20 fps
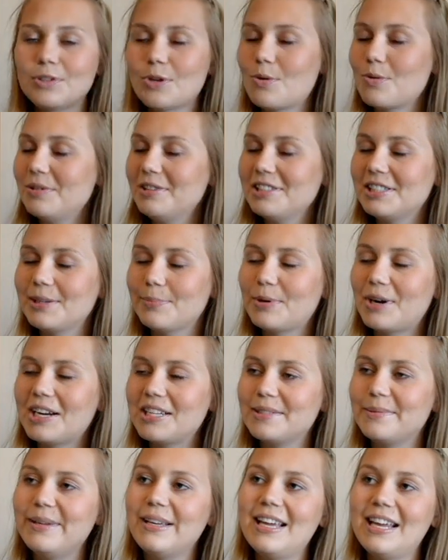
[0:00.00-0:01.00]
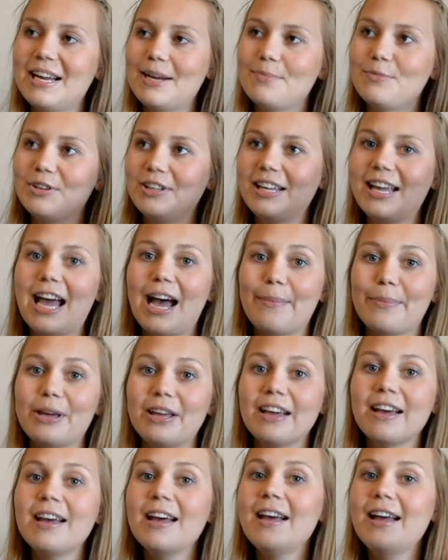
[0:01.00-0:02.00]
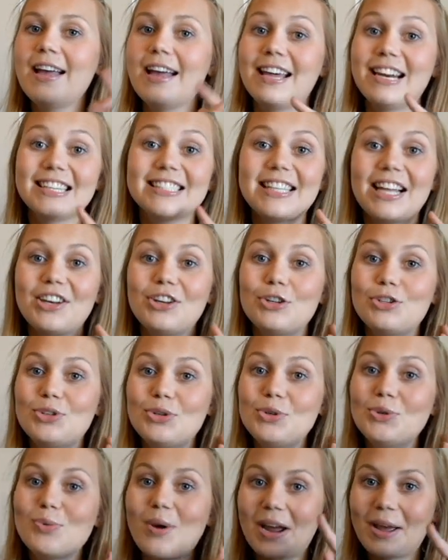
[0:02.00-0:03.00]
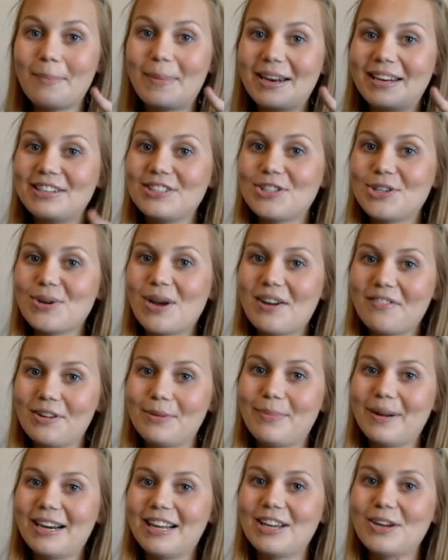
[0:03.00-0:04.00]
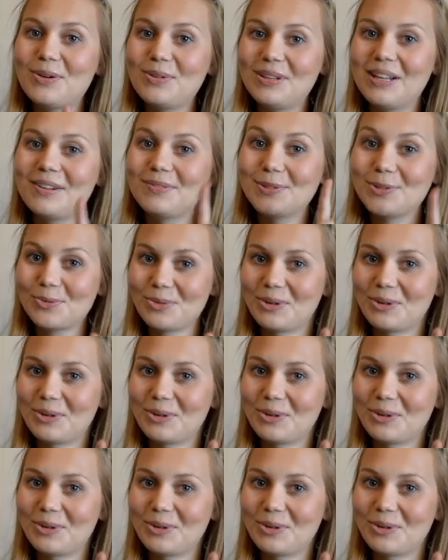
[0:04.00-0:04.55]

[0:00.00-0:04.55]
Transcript: totally surprised me, and I'm really happy and excited to recommend it to everybody who loves